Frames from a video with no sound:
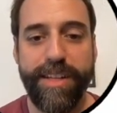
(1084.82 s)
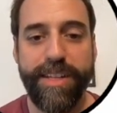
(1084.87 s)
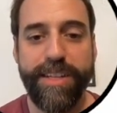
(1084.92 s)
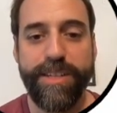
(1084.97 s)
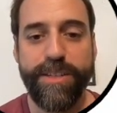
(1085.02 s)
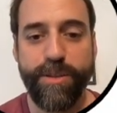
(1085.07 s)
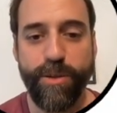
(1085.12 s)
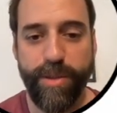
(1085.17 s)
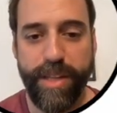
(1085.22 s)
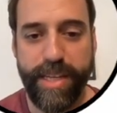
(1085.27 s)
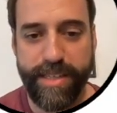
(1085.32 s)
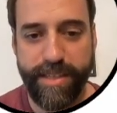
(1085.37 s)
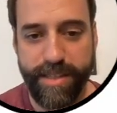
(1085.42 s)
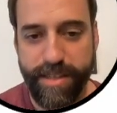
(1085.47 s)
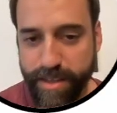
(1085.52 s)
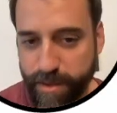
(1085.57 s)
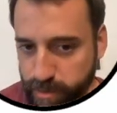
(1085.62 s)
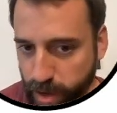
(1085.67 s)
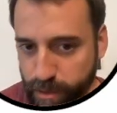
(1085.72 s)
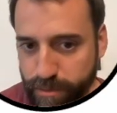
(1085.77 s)
So this
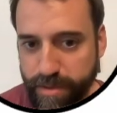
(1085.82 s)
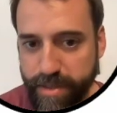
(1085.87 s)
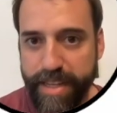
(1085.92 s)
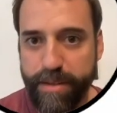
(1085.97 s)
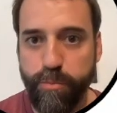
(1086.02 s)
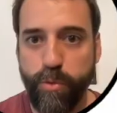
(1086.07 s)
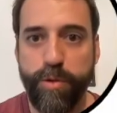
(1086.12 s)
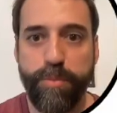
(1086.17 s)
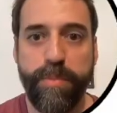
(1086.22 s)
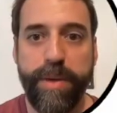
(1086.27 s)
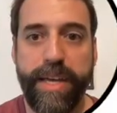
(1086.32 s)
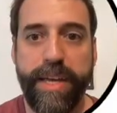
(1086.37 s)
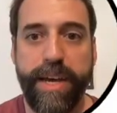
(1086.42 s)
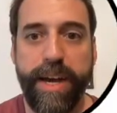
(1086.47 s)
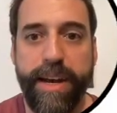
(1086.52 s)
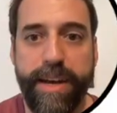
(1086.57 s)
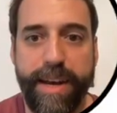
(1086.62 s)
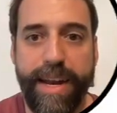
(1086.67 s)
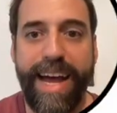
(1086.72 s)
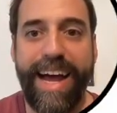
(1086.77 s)
ground state would be
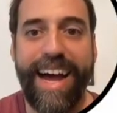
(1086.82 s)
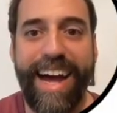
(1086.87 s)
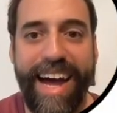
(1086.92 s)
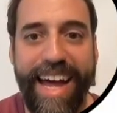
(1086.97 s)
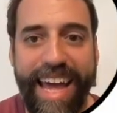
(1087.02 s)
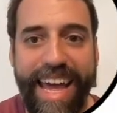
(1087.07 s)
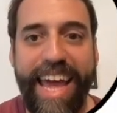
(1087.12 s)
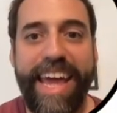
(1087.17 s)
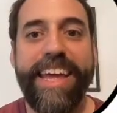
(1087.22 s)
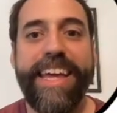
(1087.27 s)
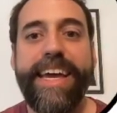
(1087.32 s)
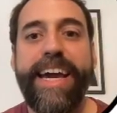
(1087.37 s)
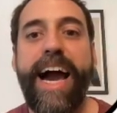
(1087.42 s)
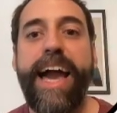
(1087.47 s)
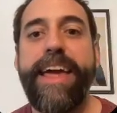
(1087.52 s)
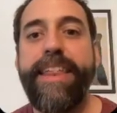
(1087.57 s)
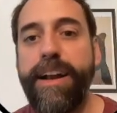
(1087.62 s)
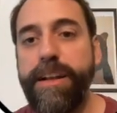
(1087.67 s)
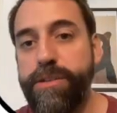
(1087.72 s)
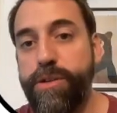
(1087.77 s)
an
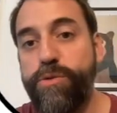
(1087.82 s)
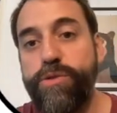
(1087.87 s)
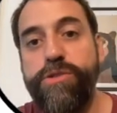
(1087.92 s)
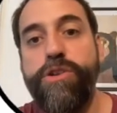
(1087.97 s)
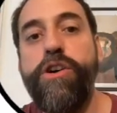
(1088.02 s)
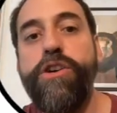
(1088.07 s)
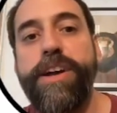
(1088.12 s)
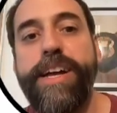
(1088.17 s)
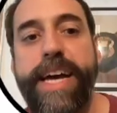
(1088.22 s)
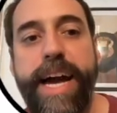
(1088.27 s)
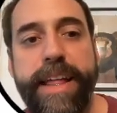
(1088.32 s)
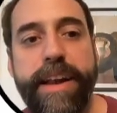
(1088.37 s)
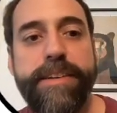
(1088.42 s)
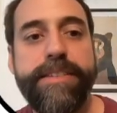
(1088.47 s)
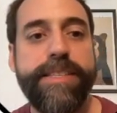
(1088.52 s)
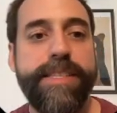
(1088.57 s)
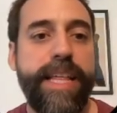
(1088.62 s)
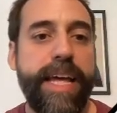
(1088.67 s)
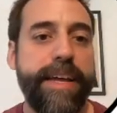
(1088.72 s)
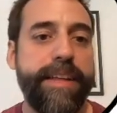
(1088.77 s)
achiral, so non-chiral
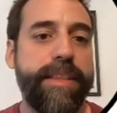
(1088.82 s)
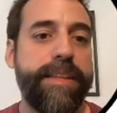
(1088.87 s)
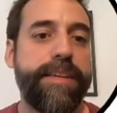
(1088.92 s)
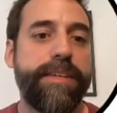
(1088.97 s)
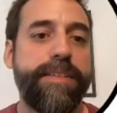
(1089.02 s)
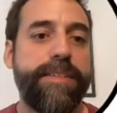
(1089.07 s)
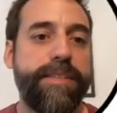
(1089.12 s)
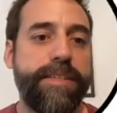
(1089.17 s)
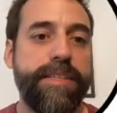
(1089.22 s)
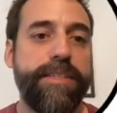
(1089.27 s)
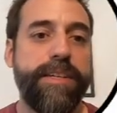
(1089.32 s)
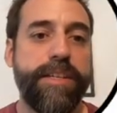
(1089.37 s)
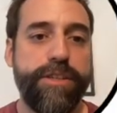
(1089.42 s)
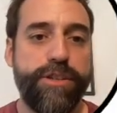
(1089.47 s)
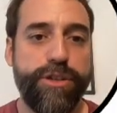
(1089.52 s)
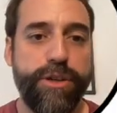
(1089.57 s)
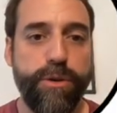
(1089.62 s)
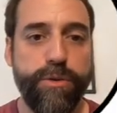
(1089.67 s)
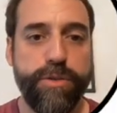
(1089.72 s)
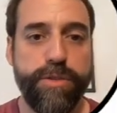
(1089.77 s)
state, since it
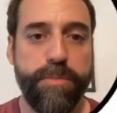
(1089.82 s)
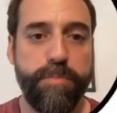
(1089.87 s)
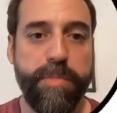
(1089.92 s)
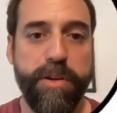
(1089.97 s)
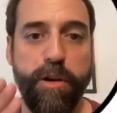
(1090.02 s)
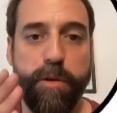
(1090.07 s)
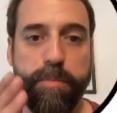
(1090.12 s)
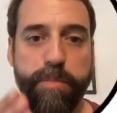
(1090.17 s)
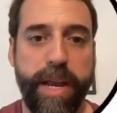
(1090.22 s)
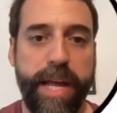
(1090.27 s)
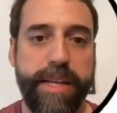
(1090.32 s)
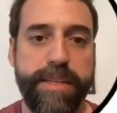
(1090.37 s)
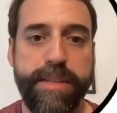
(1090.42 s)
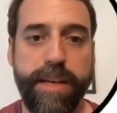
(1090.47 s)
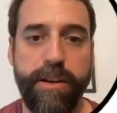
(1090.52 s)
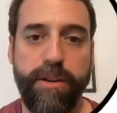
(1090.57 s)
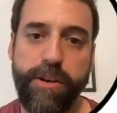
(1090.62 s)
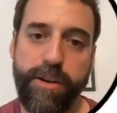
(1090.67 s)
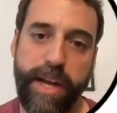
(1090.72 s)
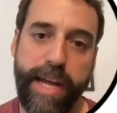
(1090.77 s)
shows mirror planes
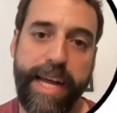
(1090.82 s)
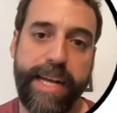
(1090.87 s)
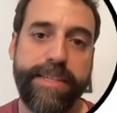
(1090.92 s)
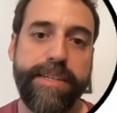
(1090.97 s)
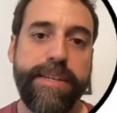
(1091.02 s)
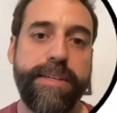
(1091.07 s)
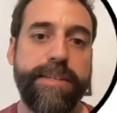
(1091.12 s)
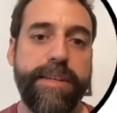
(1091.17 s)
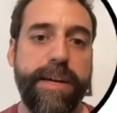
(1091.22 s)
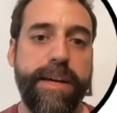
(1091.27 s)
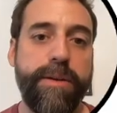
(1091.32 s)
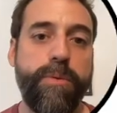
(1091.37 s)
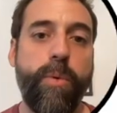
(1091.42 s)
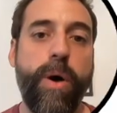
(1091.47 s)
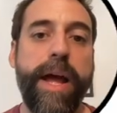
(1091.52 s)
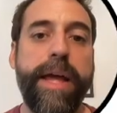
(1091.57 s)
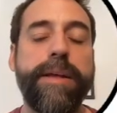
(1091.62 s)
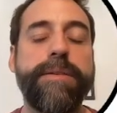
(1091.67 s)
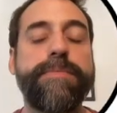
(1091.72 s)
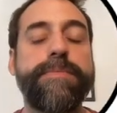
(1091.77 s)
along x and y.